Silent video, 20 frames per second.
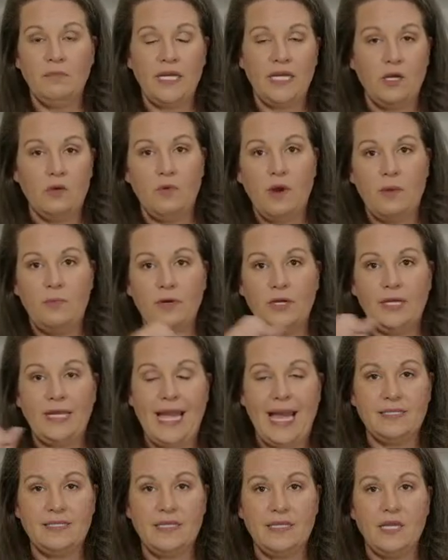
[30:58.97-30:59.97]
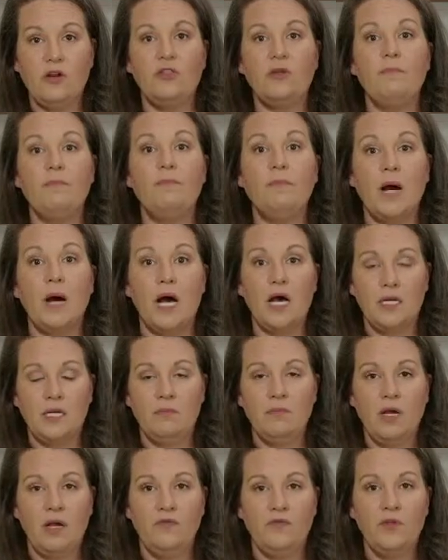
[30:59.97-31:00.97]
like a rubber gasket on the
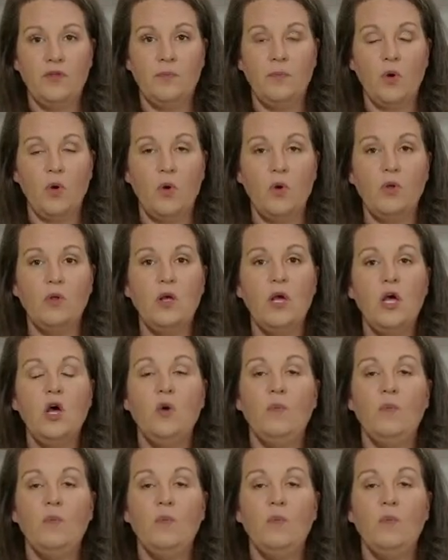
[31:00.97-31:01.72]
bottom of the bowl.